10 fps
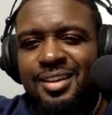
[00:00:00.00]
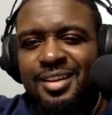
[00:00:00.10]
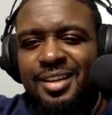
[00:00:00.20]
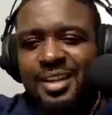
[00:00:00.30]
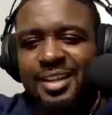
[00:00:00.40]

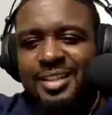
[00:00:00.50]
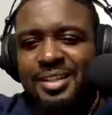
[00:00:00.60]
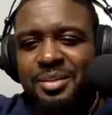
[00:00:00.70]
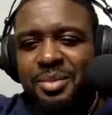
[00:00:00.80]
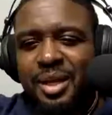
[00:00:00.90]
I ain't see
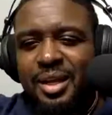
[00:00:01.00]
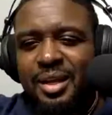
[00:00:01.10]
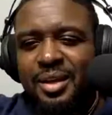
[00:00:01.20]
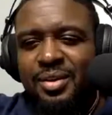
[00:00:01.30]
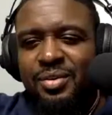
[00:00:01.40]
nobody.
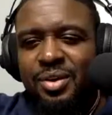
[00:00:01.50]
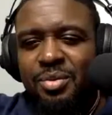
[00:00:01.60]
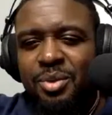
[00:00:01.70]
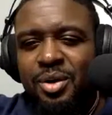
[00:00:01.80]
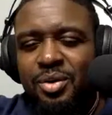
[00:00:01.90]

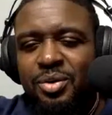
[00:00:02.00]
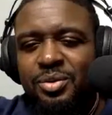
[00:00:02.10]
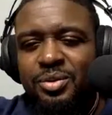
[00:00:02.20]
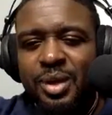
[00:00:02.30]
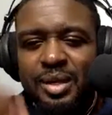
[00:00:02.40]
Romo.
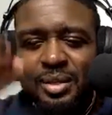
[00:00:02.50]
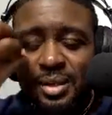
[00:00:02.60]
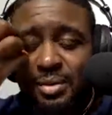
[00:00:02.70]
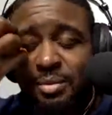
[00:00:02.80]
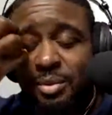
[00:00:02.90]
Who? Why you say
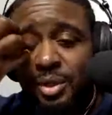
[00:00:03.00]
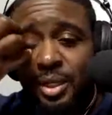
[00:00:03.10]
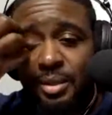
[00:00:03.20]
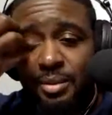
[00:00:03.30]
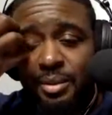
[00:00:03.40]
Romo
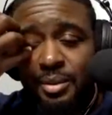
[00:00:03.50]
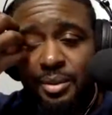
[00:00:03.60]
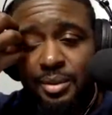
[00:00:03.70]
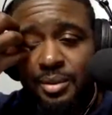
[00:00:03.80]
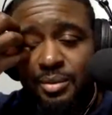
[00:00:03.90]
name?
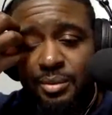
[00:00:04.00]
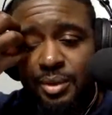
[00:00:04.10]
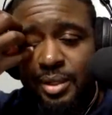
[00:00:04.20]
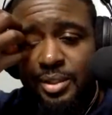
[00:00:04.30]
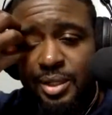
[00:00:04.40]
Why
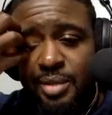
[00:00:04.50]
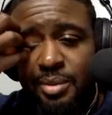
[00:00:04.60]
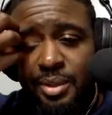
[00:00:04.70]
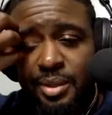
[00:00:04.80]
you screaming?